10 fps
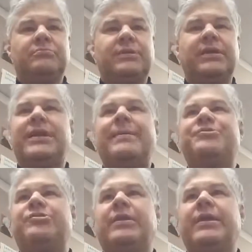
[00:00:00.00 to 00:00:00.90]

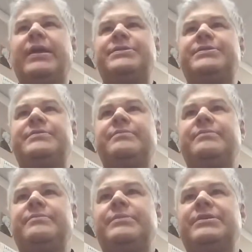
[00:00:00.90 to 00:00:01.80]
encapsulates
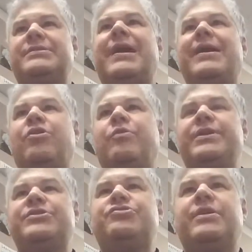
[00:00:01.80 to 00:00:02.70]
the style,
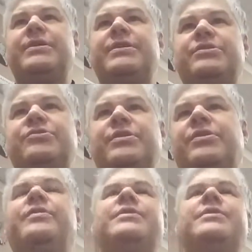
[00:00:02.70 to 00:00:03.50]
what he's trying to do here.